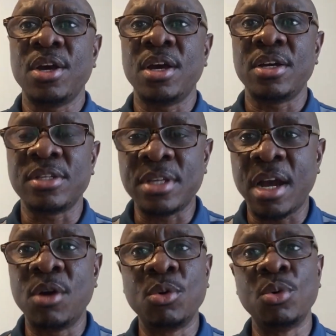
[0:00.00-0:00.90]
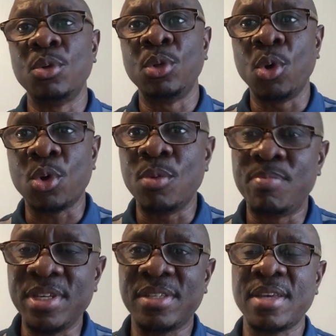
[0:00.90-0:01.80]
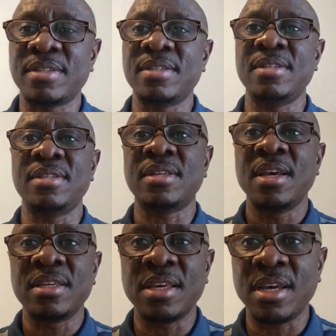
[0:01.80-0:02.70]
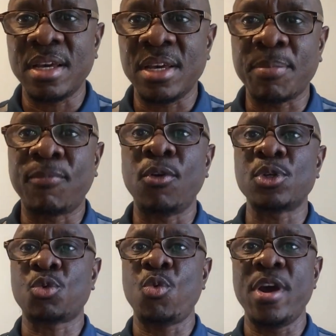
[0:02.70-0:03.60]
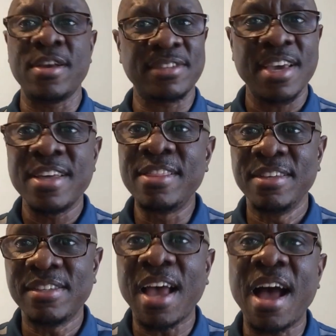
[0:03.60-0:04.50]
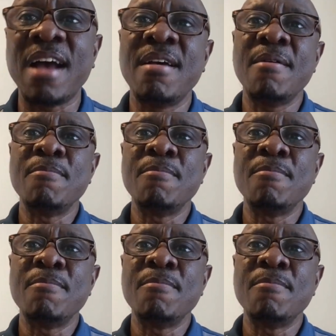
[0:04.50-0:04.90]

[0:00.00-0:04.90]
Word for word: Uh, your whole local businesses, your Foursquares? These are